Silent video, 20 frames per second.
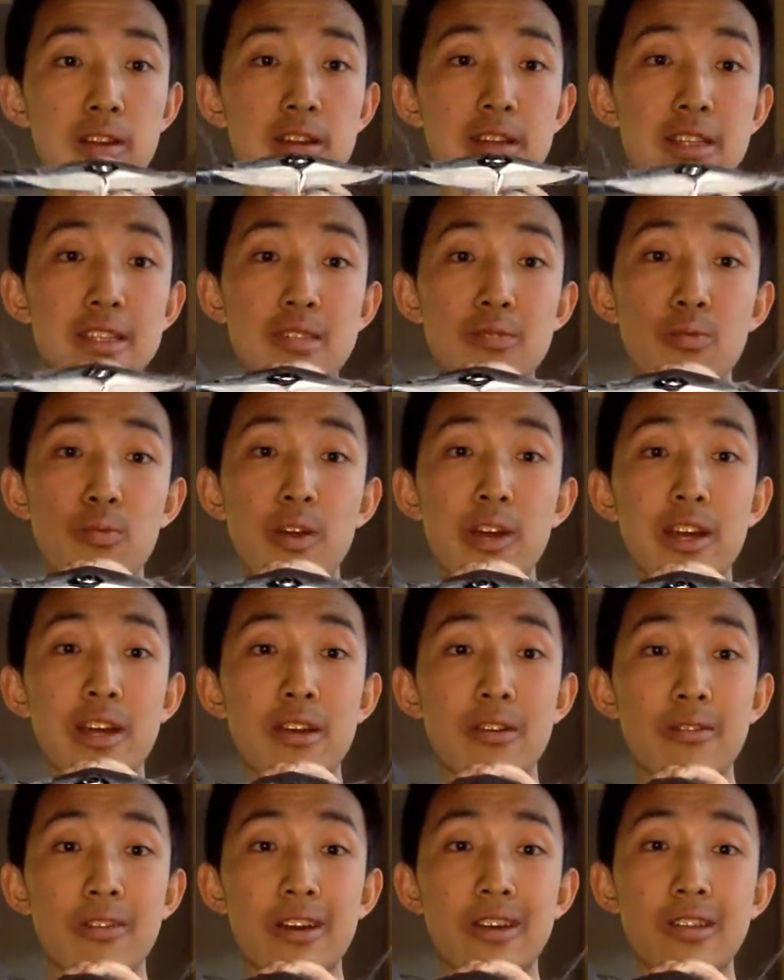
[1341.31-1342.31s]
its way
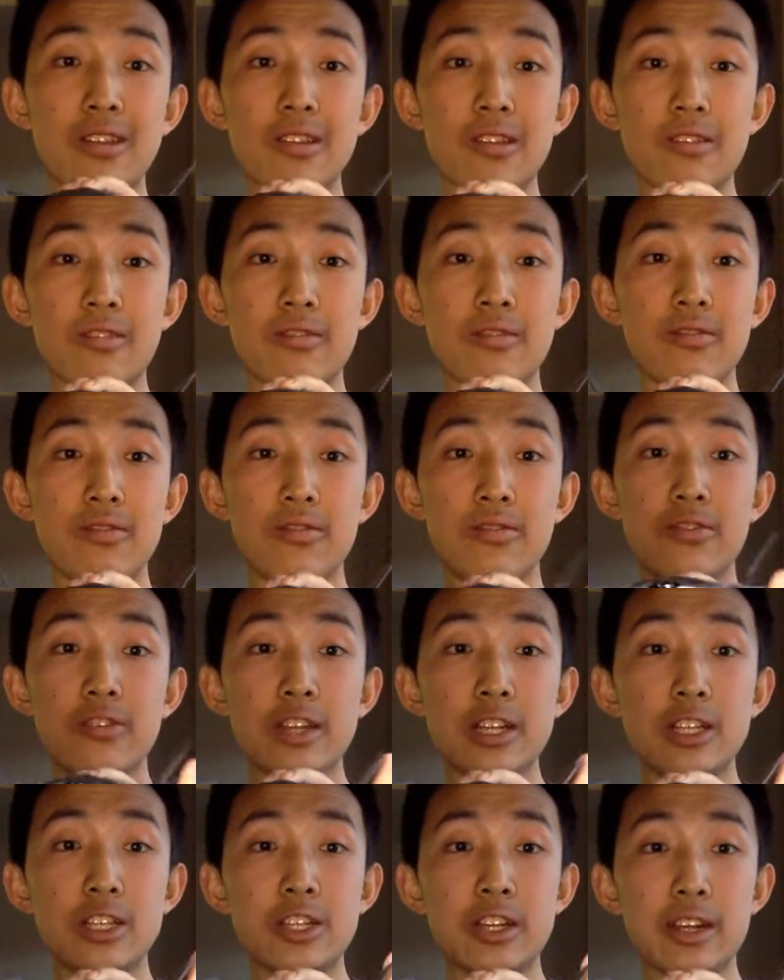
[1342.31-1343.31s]
around the
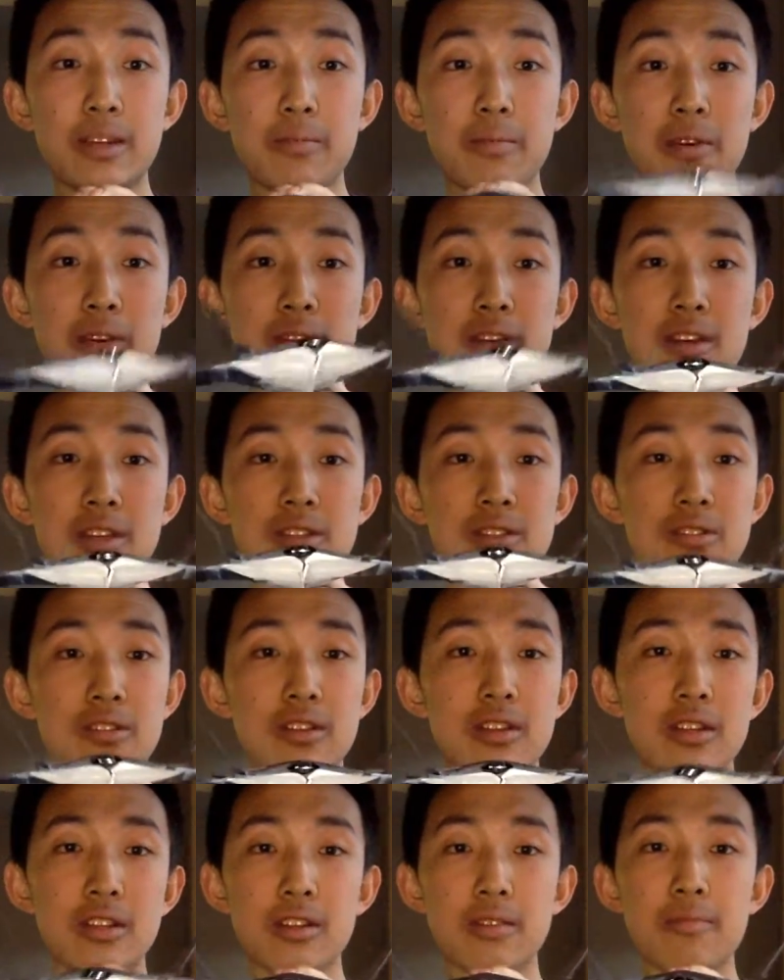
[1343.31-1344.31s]
V shape. So
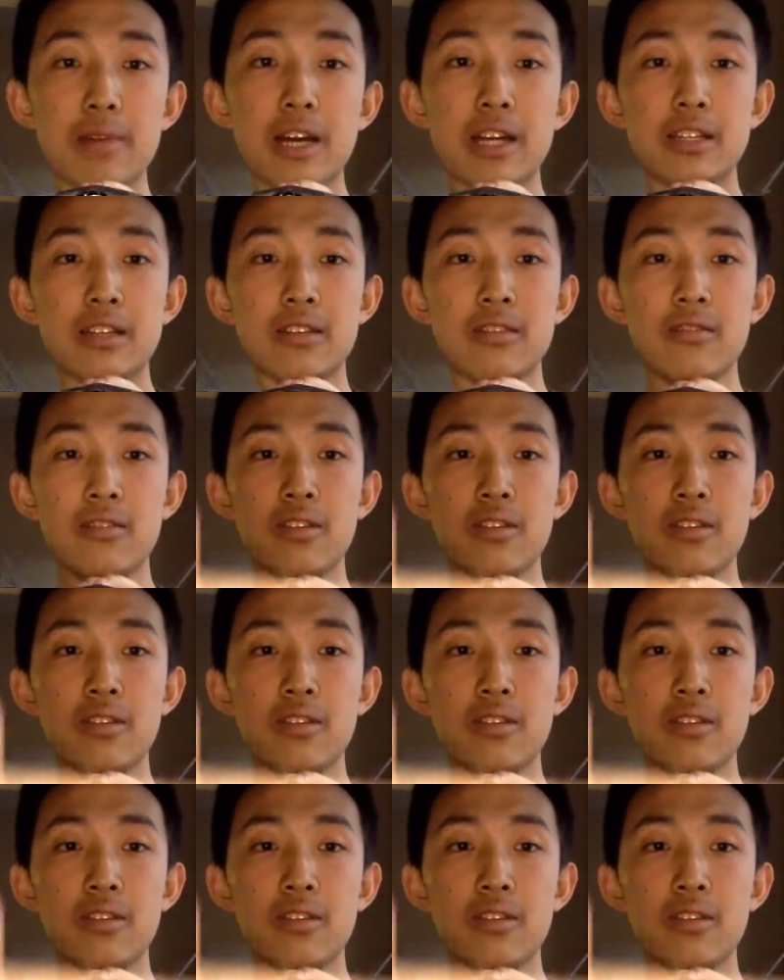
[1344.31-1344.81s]
imagine